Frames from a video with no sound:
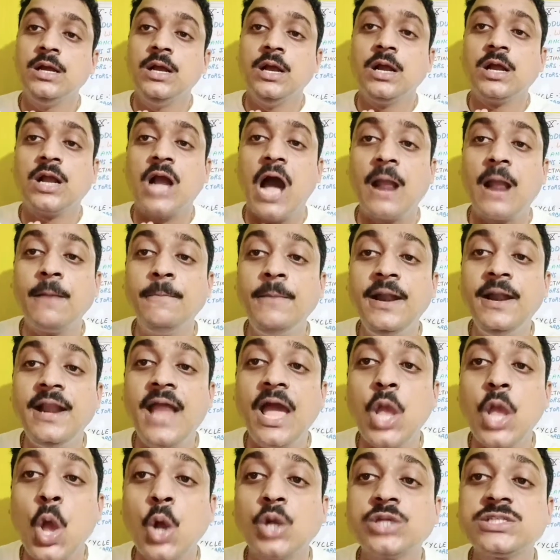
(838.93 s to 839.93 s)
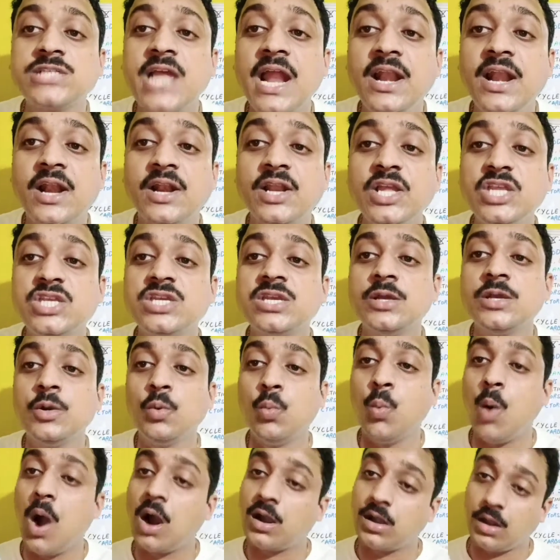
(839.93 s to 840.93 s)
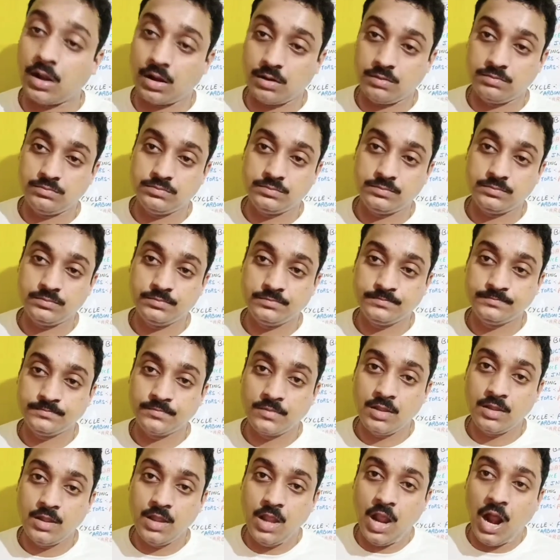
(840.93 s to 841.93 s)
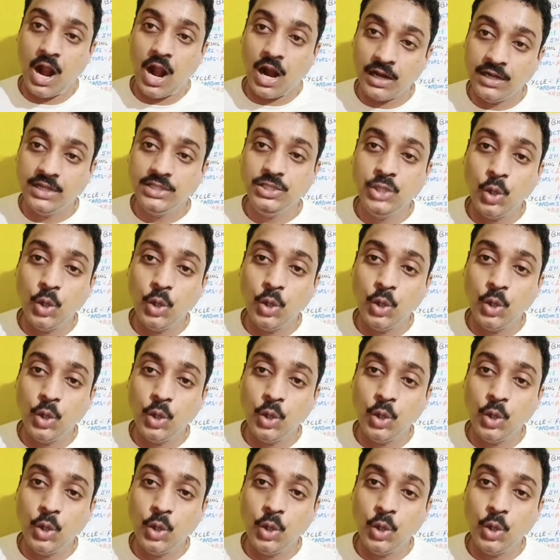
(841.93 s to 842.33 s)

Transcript: carbon dioxide rich water under the